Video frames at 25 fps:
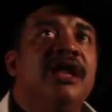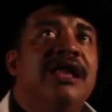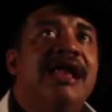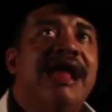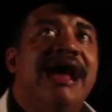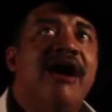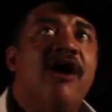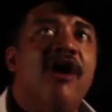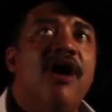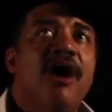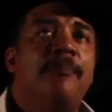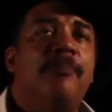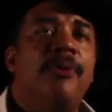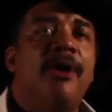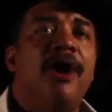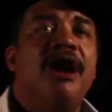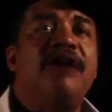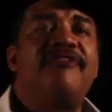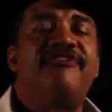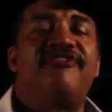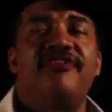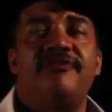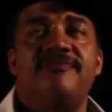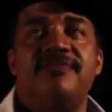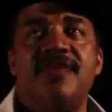Now,
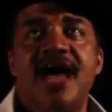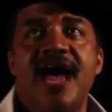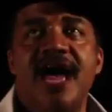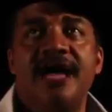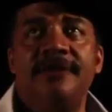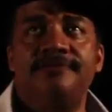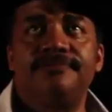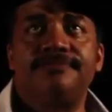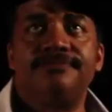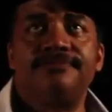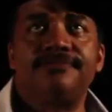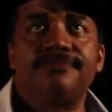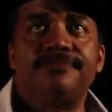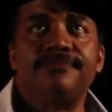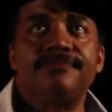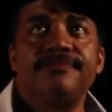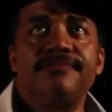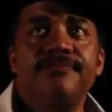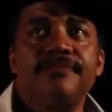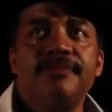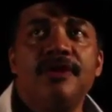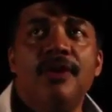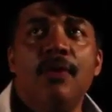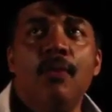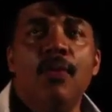apart from that,
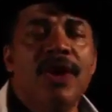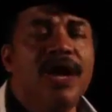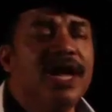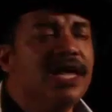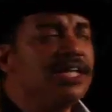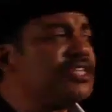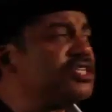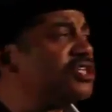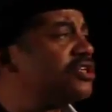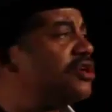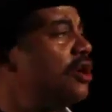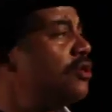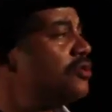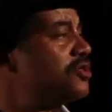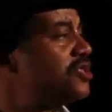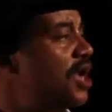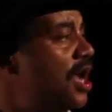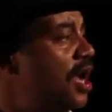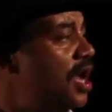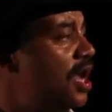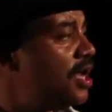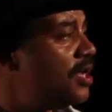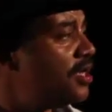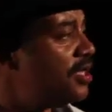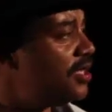what else goes
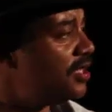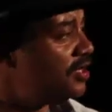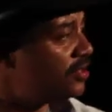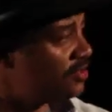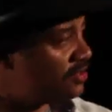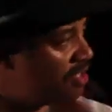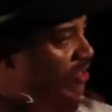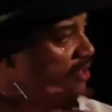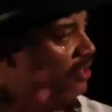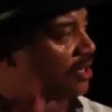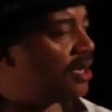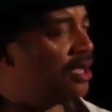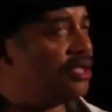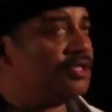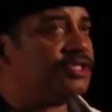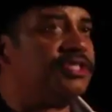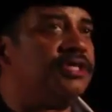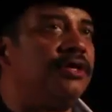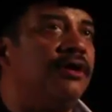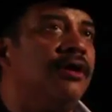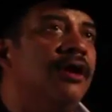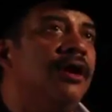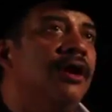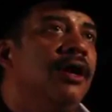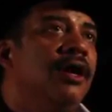on in their
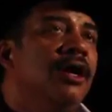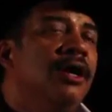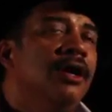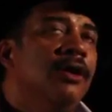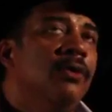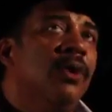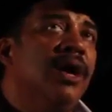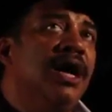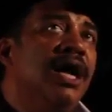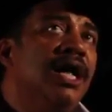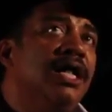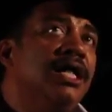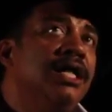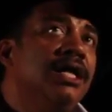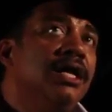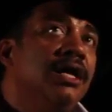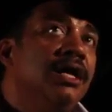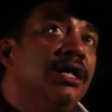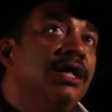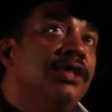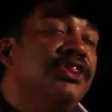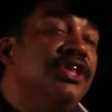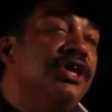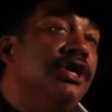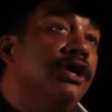culture? Well,
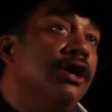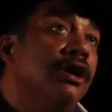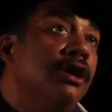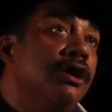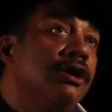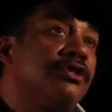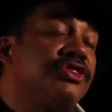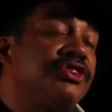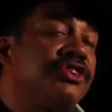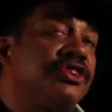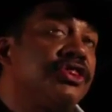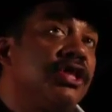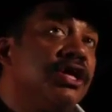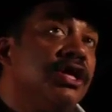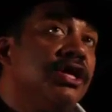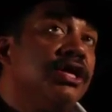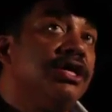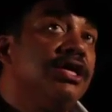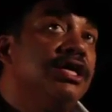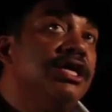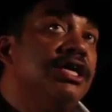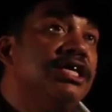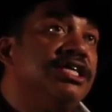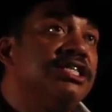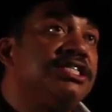the Earth
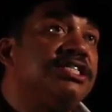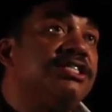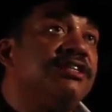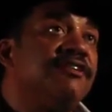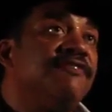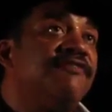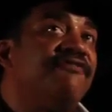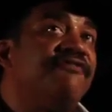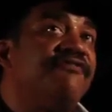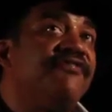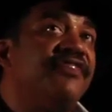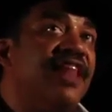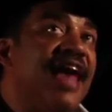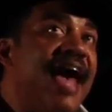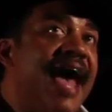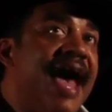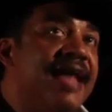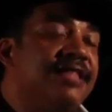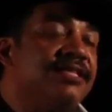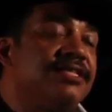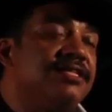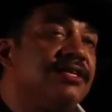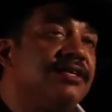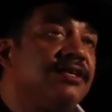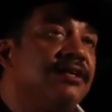is
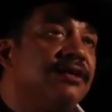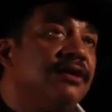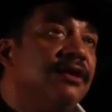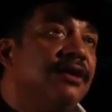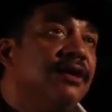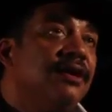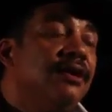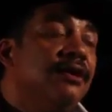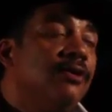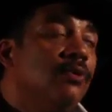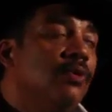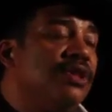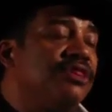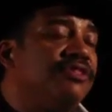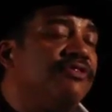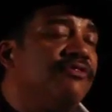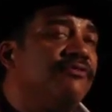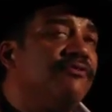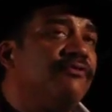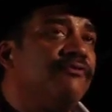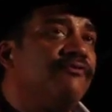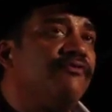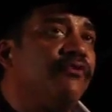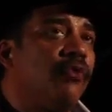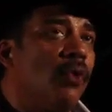flat with
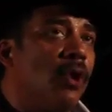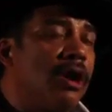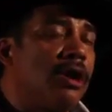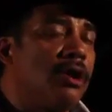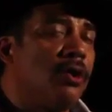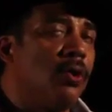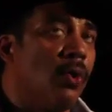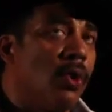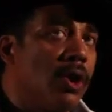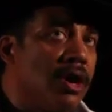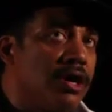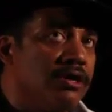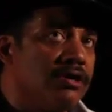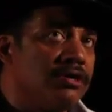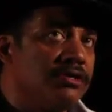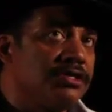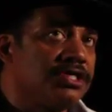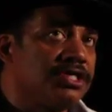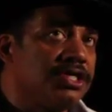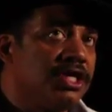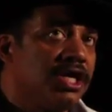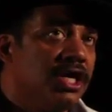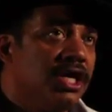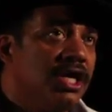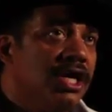4
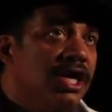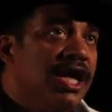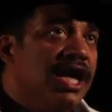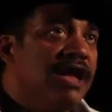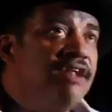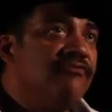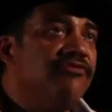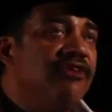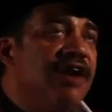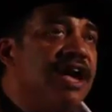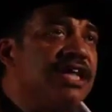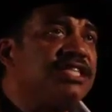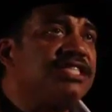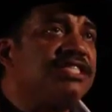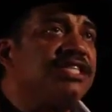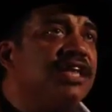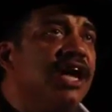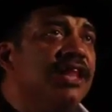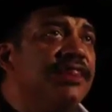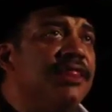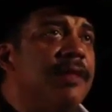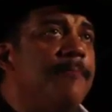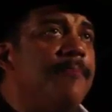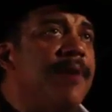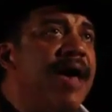corners and rests
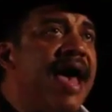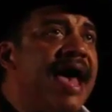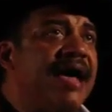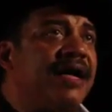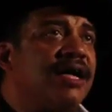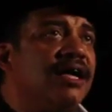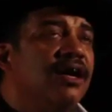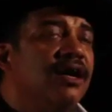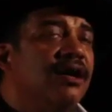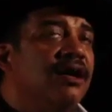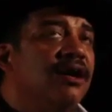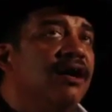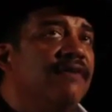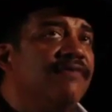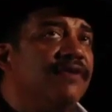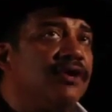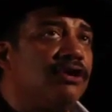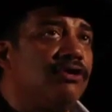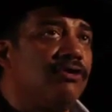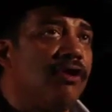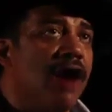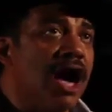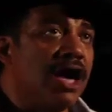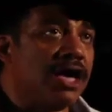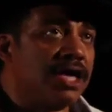on the back of a
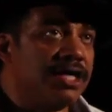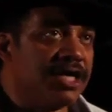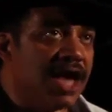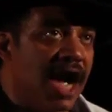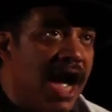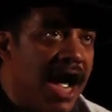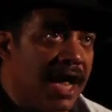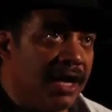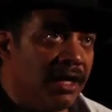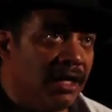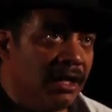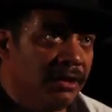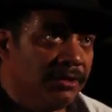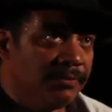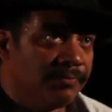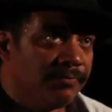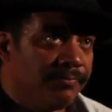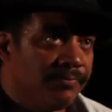crocodile